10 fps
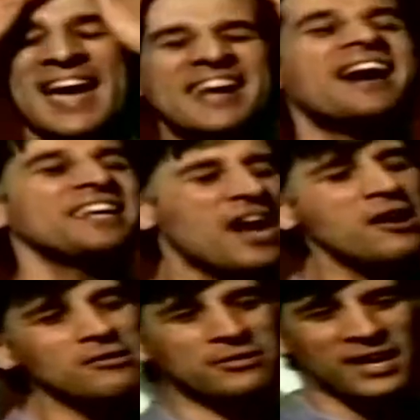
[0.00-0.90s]
And I
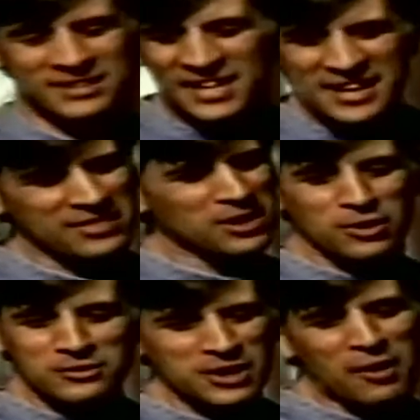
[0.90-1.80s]
know that, you know, the
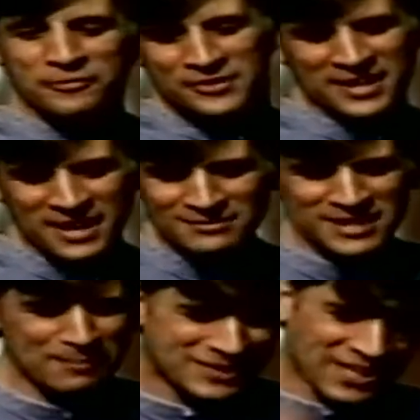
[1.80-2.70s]
Lord often gives
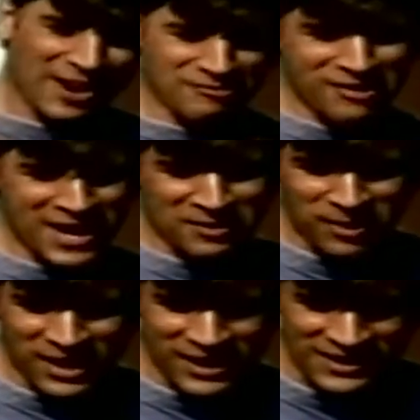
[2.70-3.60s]
them a direct
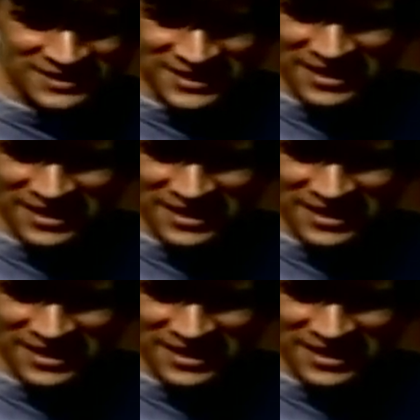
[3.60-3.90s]
word, you